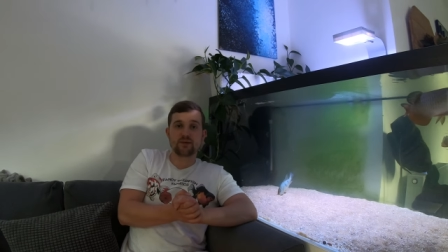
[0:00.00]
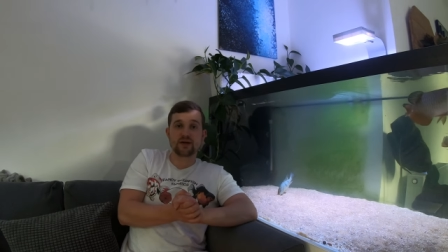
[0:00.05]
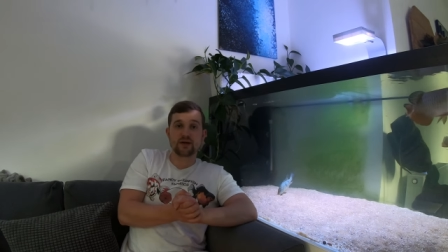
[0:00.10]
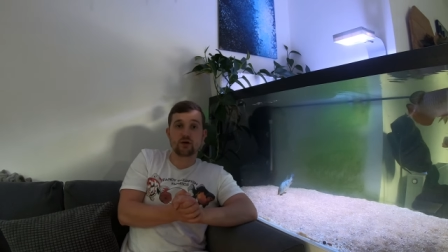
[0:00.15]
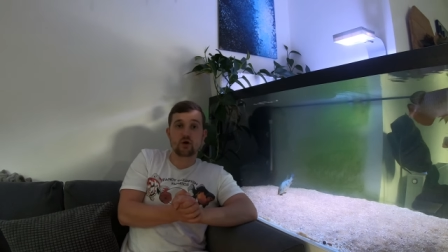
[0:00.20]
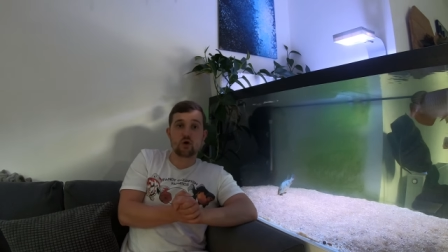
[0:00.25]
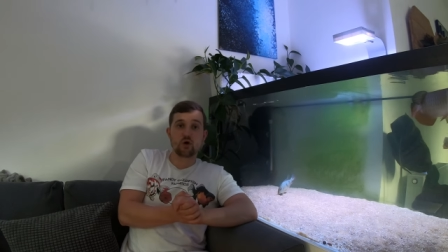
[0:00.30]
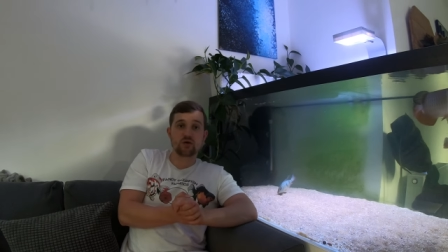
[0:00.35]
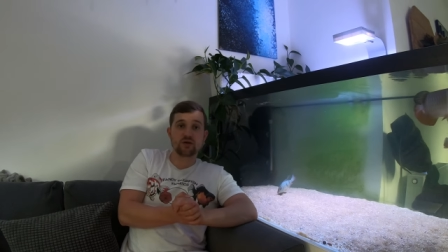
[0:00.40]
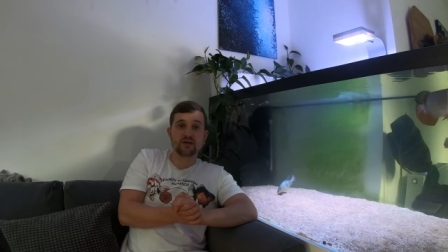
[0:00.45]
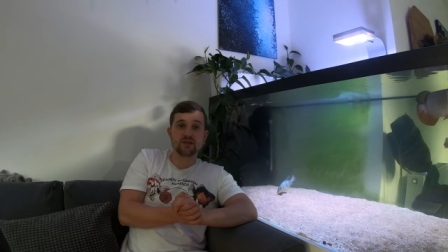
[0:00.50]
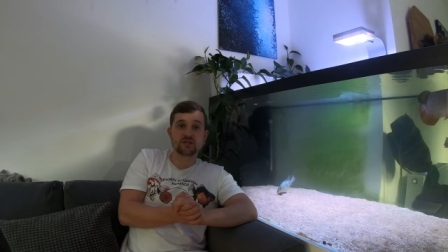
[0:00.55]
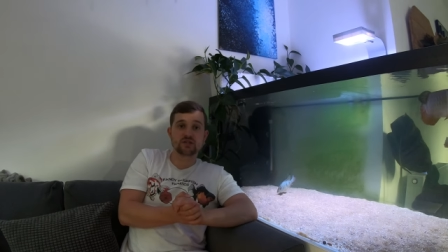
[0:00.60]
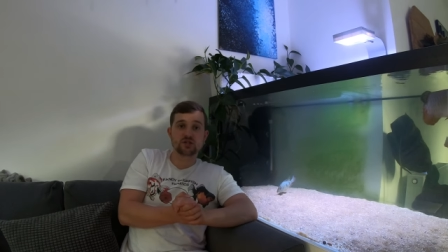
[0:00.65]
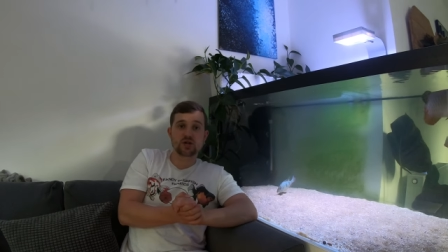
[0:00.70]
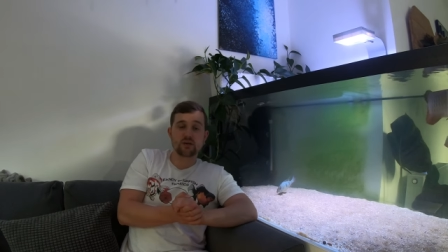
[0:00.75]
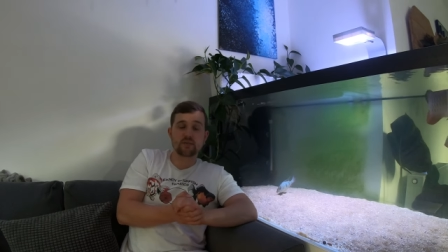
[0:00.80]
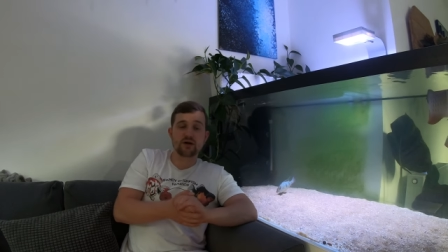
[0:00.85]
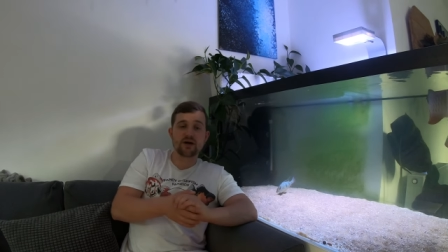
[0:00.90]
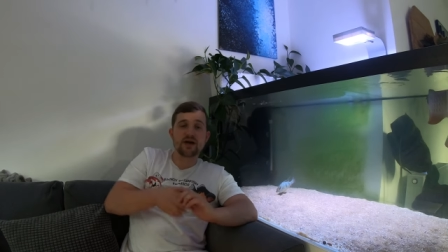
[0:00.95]
being on in
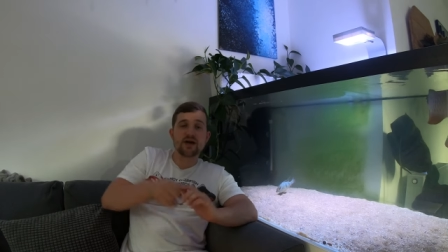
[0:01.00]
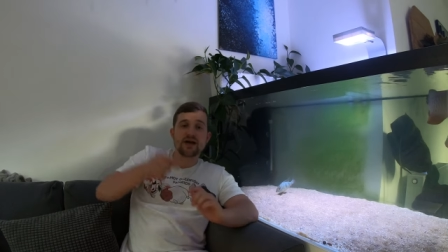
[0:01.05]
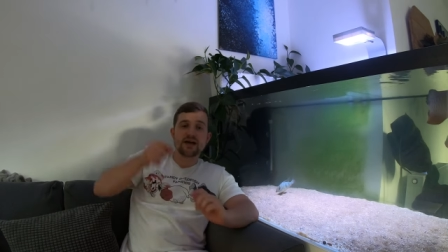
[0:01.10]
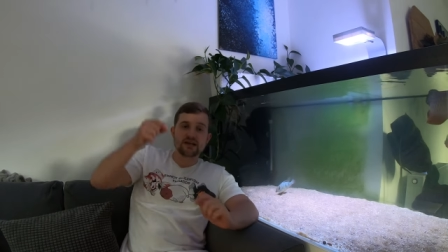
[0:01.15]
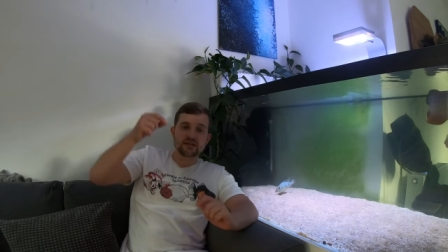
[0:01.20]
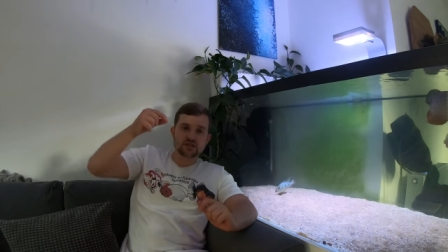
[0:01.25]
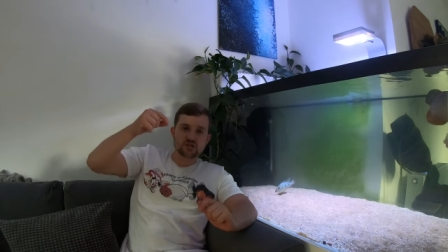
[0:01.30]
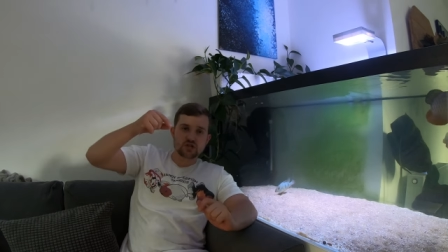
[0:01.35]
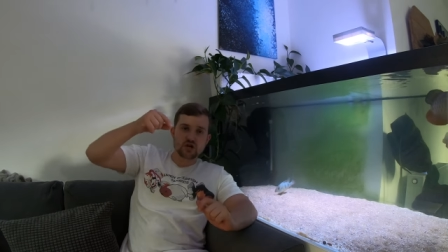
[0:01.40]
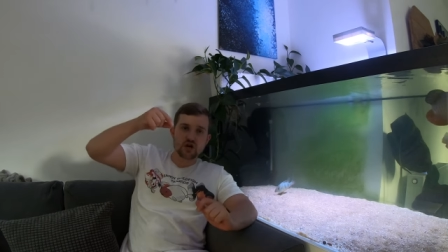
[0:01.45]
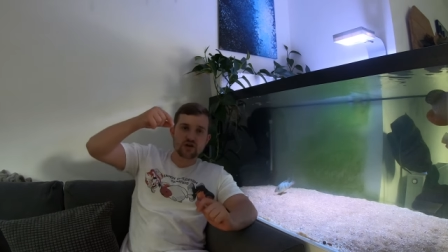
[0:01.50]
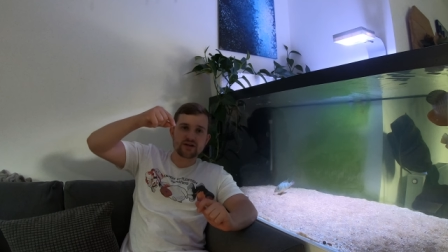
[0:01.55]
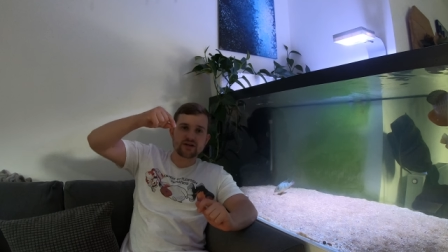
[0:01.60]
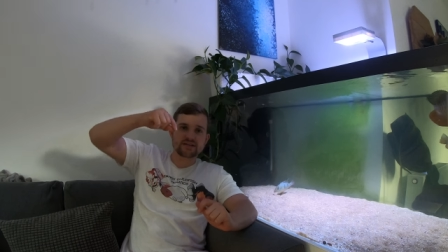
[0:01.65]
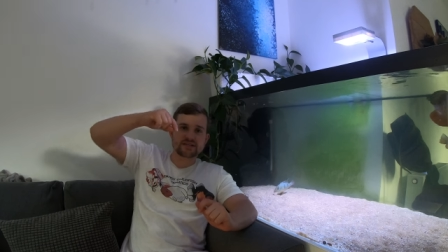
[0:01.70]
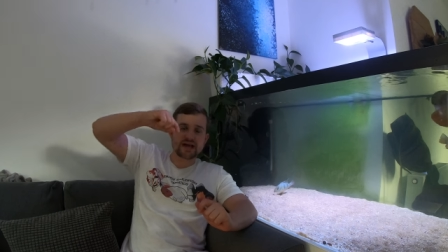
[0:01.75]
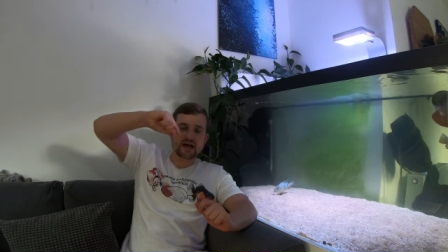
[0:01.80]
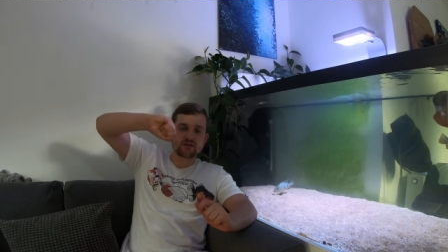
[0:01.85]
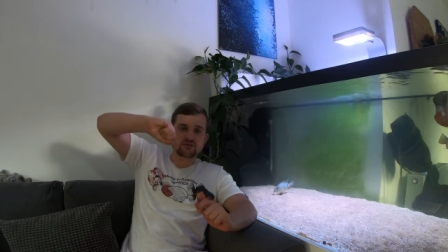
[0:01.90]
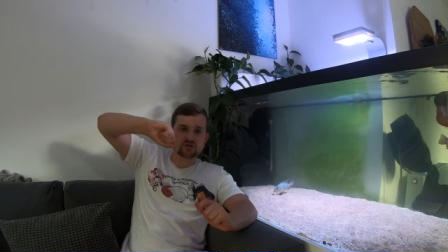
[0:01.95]
summer is turn
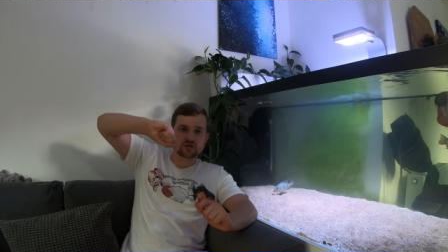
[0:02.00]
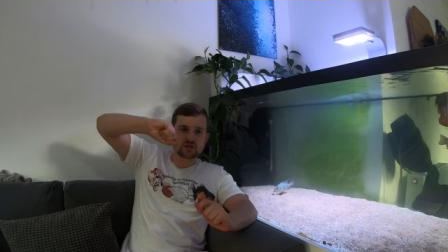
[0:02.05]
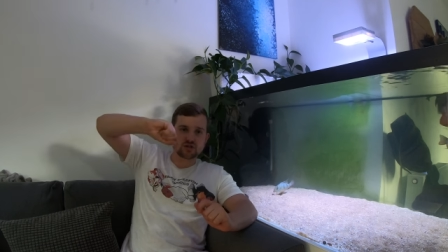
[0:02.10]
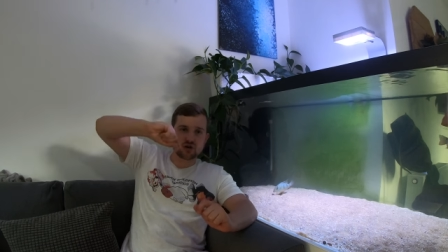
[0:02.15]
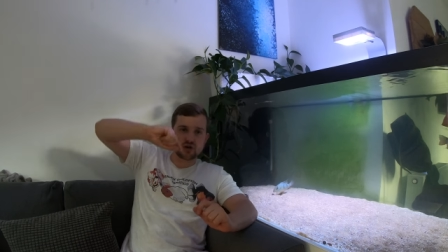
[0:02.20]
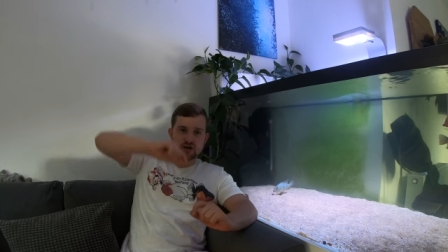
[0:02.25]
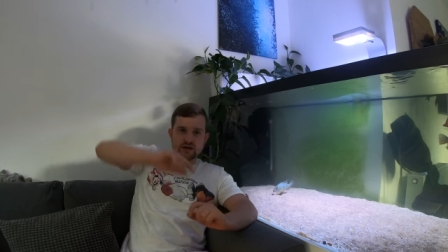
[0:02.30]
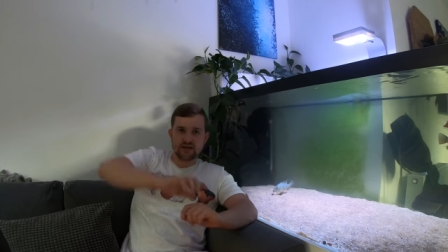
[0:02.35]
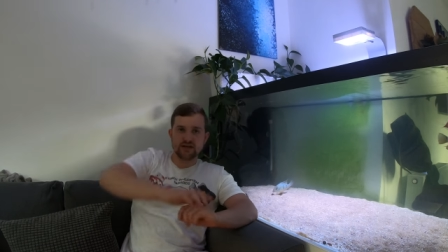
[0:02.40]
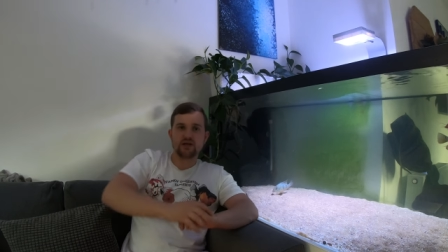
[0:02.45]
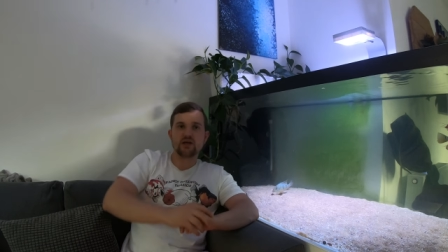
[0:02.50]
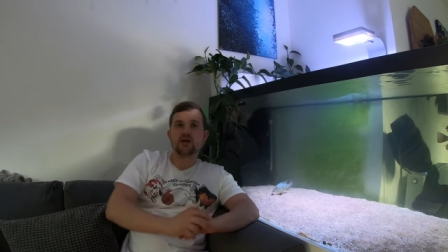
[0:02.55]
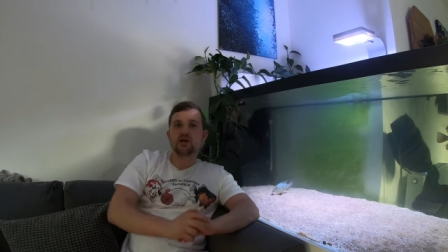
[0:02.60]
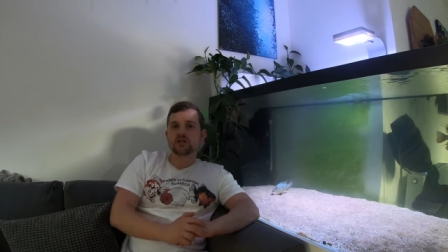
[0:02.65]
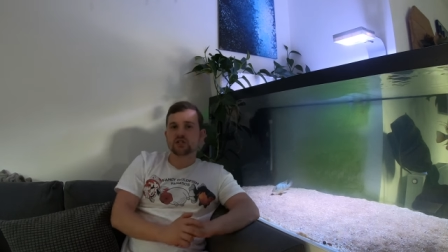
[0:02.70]
it down slightly.